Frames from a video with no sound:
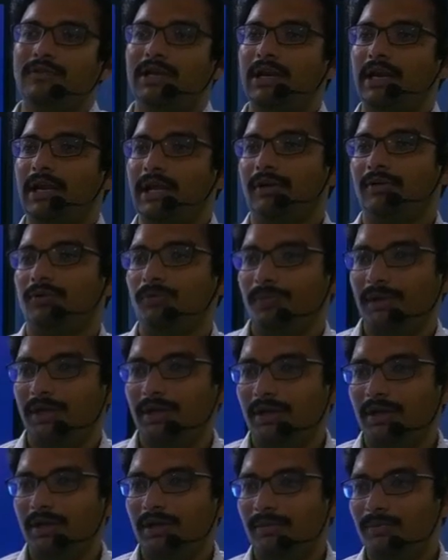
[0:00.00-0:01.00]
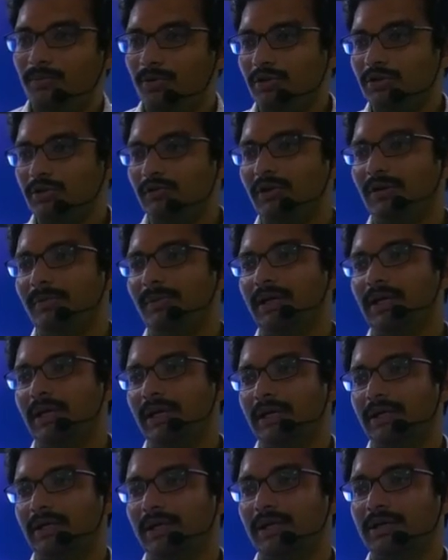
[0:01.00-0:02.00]
1 lakh rupee. Both will be
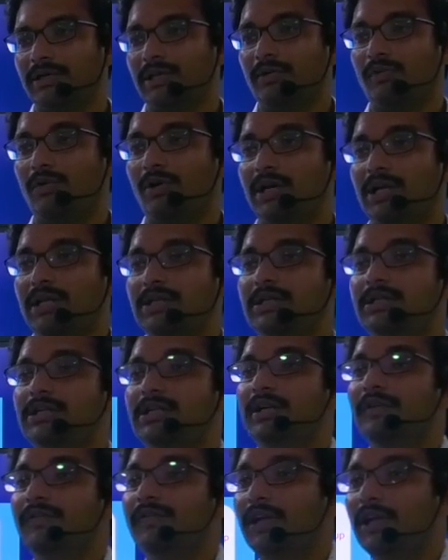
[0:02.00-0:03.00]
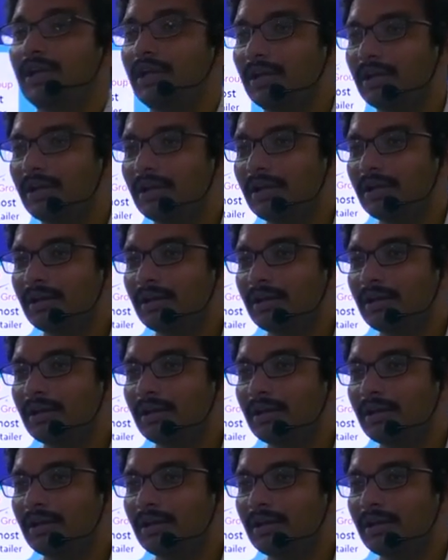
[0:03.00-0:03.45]
connected. Sir, what is the safety?